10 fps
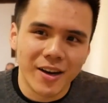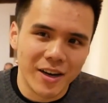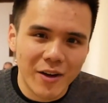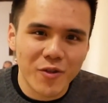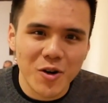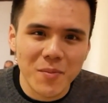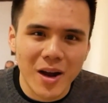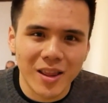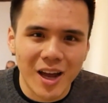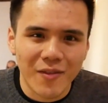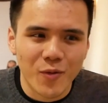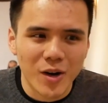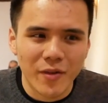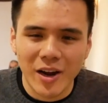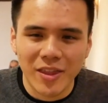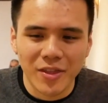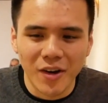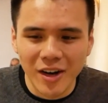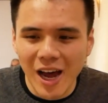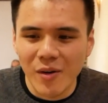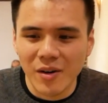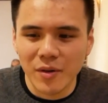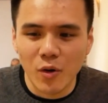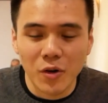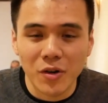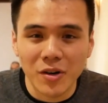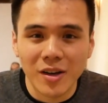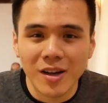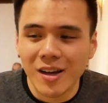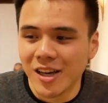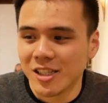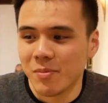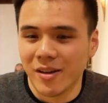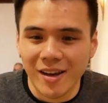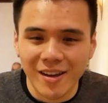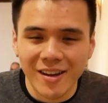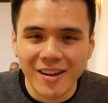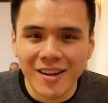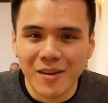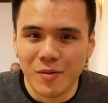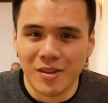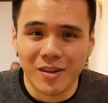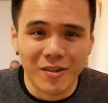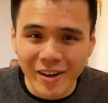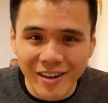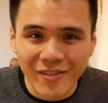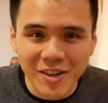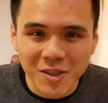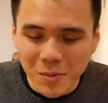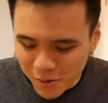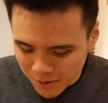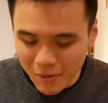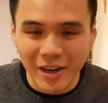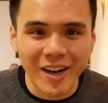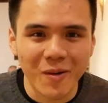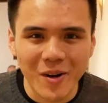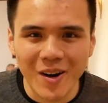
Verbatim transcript: Never in my life would have I thought I would have ordered spaghetti with green vegetables, but here we